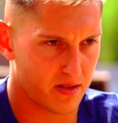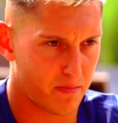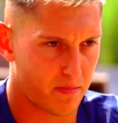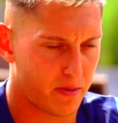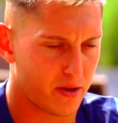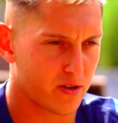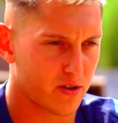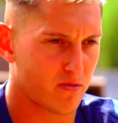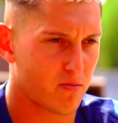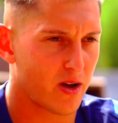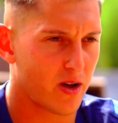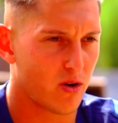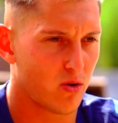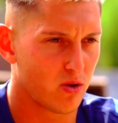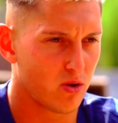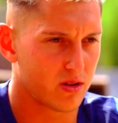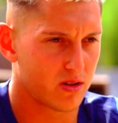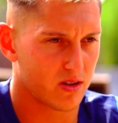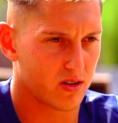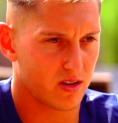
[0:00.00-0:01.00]
the pitch of my
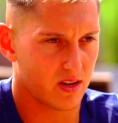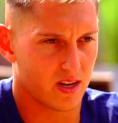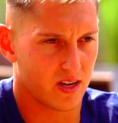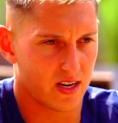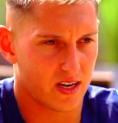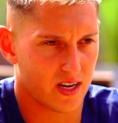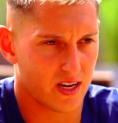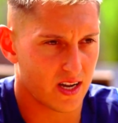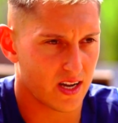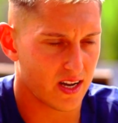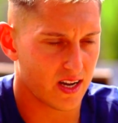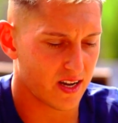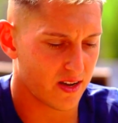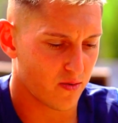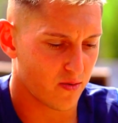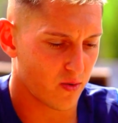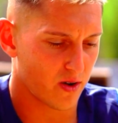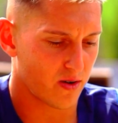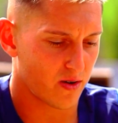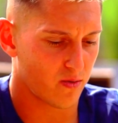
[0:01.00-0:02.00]
hood and
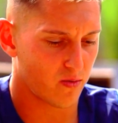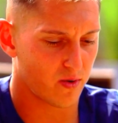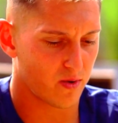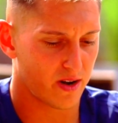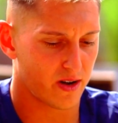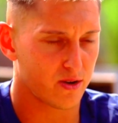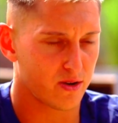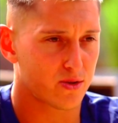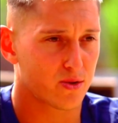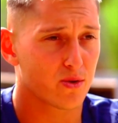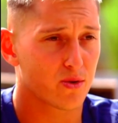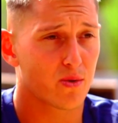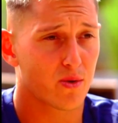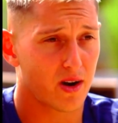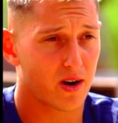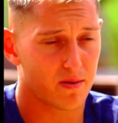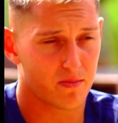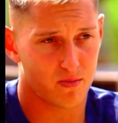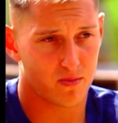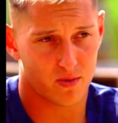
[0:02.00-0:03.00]
where I used to
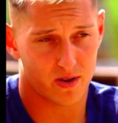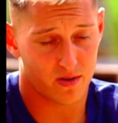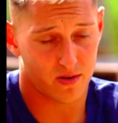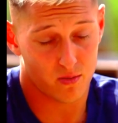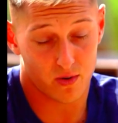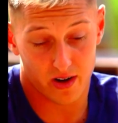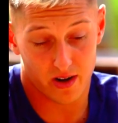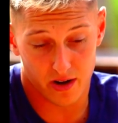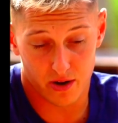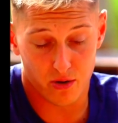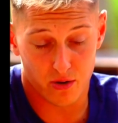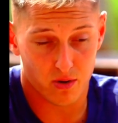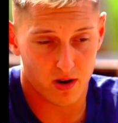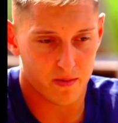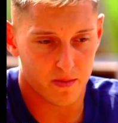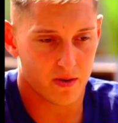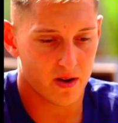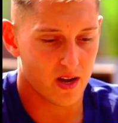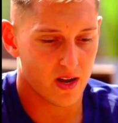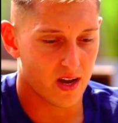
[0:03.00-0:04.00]
grow up, where I grew
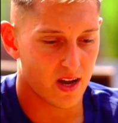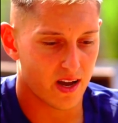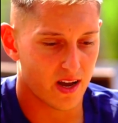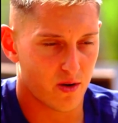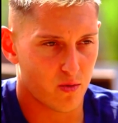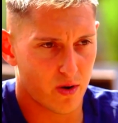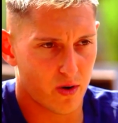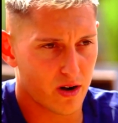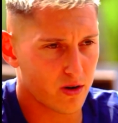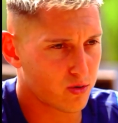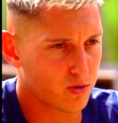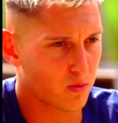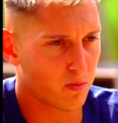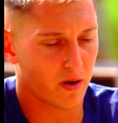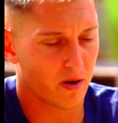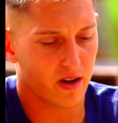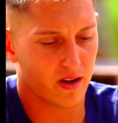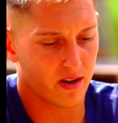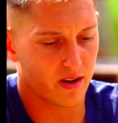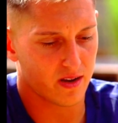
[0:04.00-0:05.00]
up and where I used to
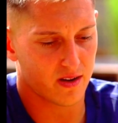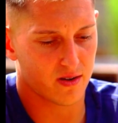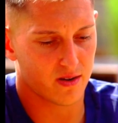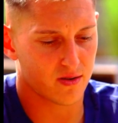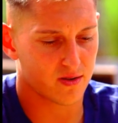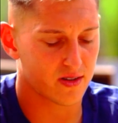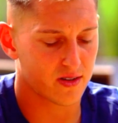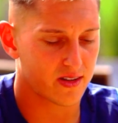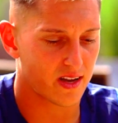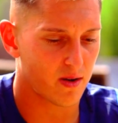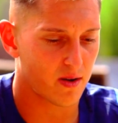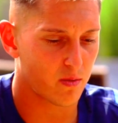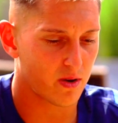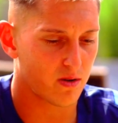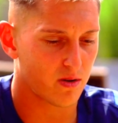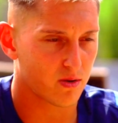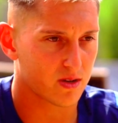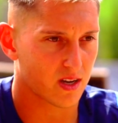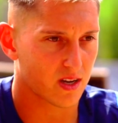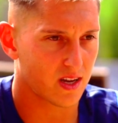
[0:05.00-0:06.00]
play all the time
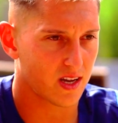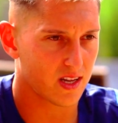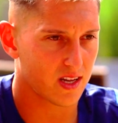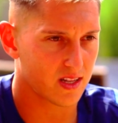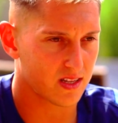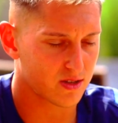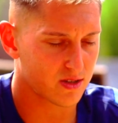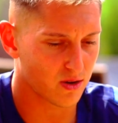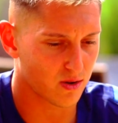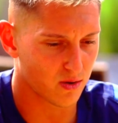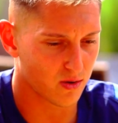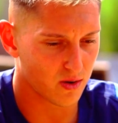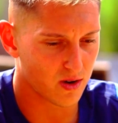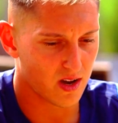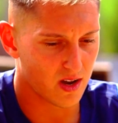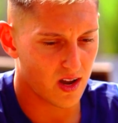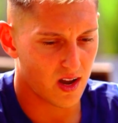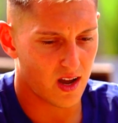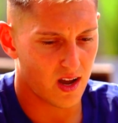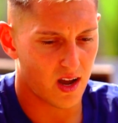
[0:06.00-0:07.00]
when I was a kid. So
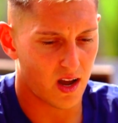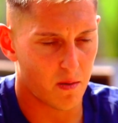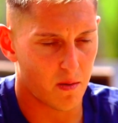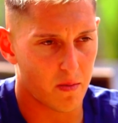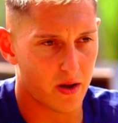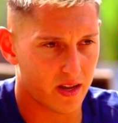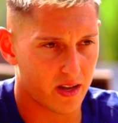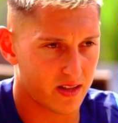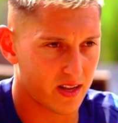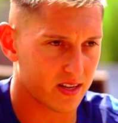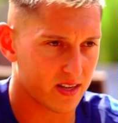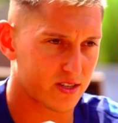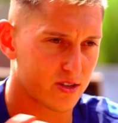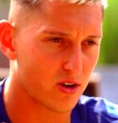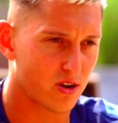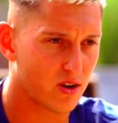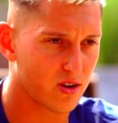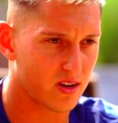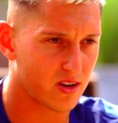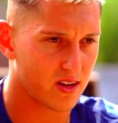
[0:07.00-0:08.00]
I made that
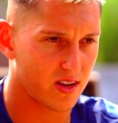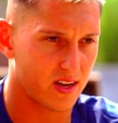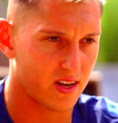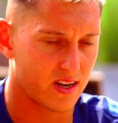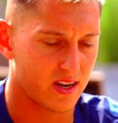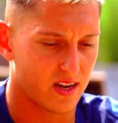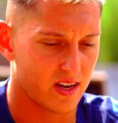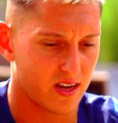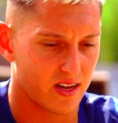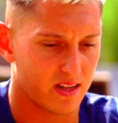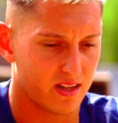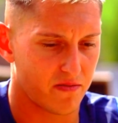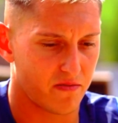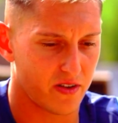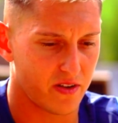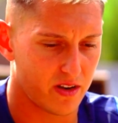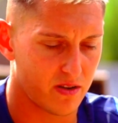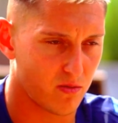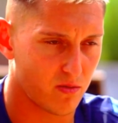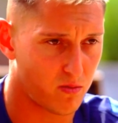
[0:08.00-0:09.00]
song, and the
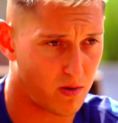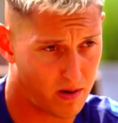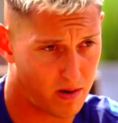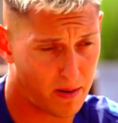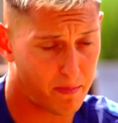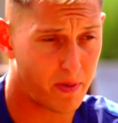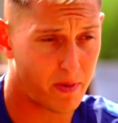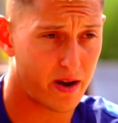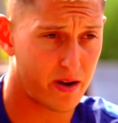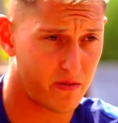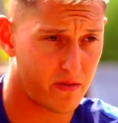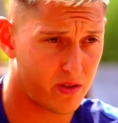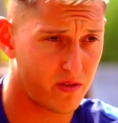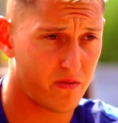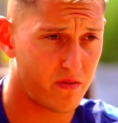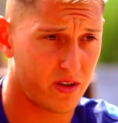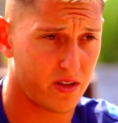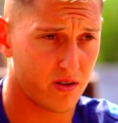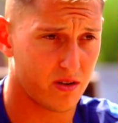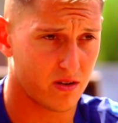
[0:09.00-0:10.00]
video, a part of the
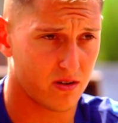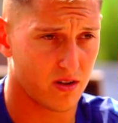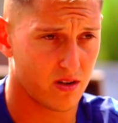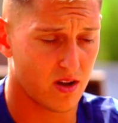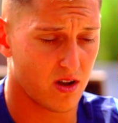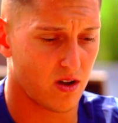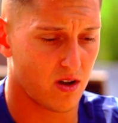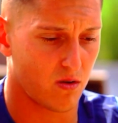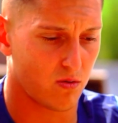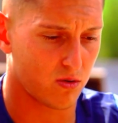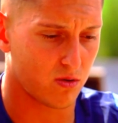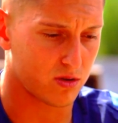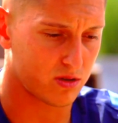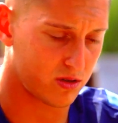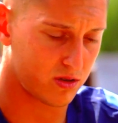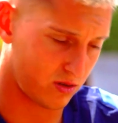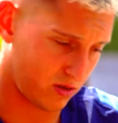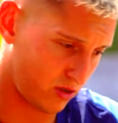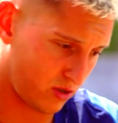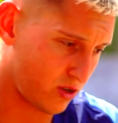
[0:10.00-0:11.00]
video
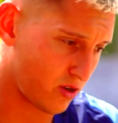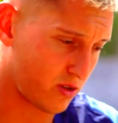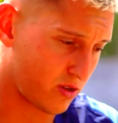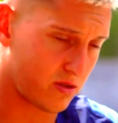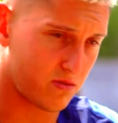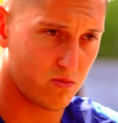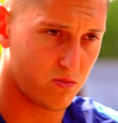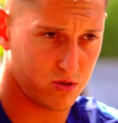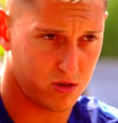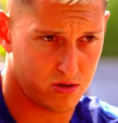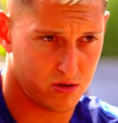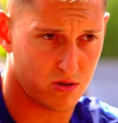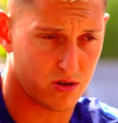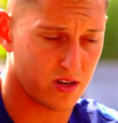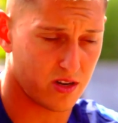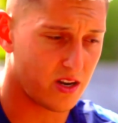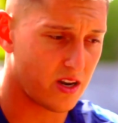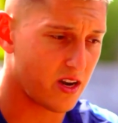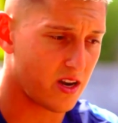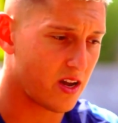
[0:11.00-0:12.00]
was shot, was
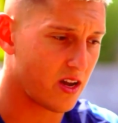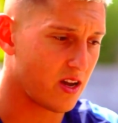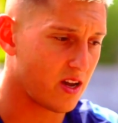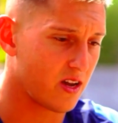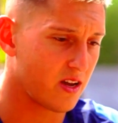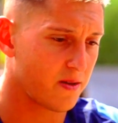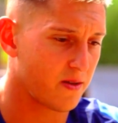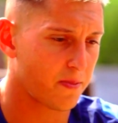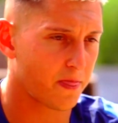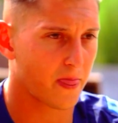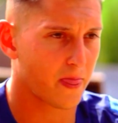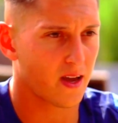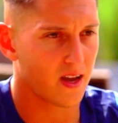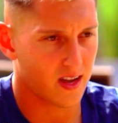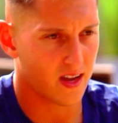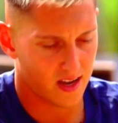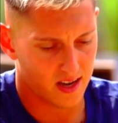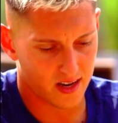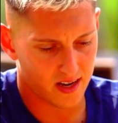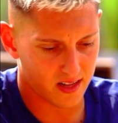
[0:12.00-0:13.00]
talking in
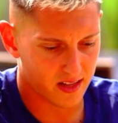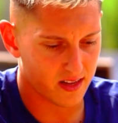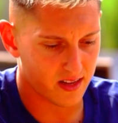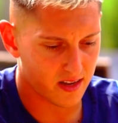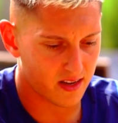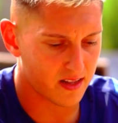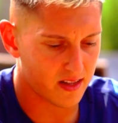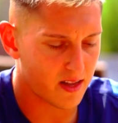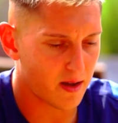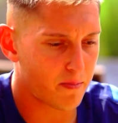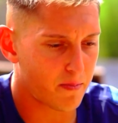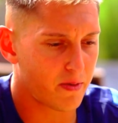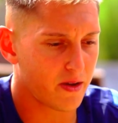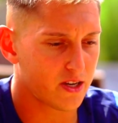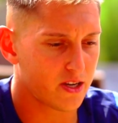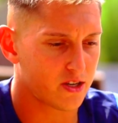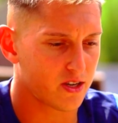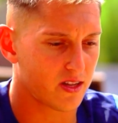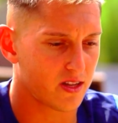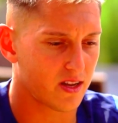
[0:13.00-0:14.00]
that
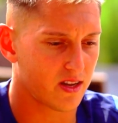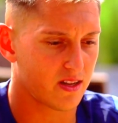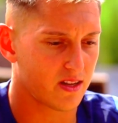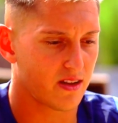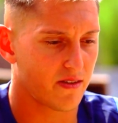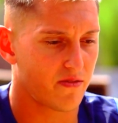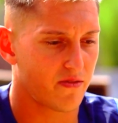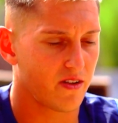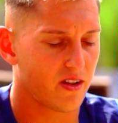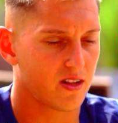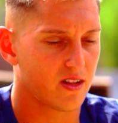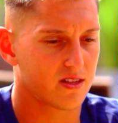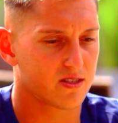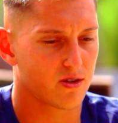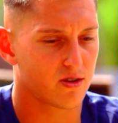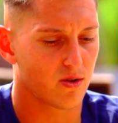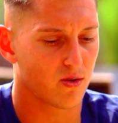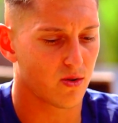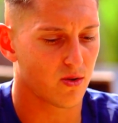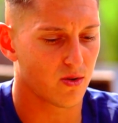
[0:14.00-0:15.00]
pitch, in that field.
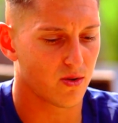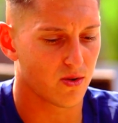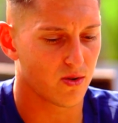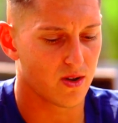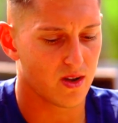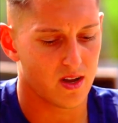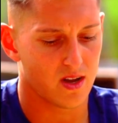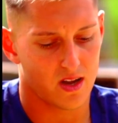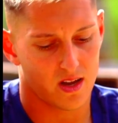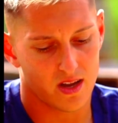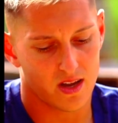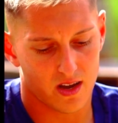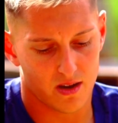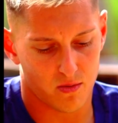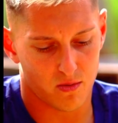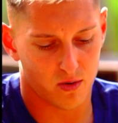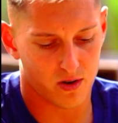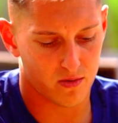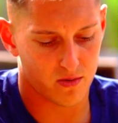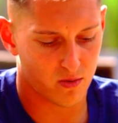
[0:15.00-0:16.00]
So yeah,
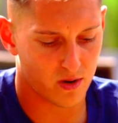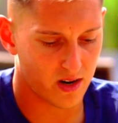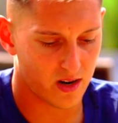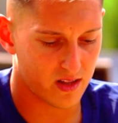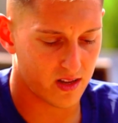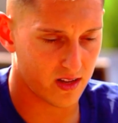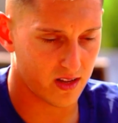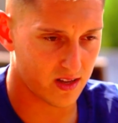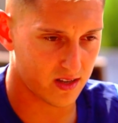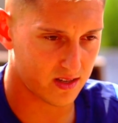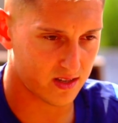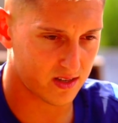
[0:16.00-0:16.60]
what I did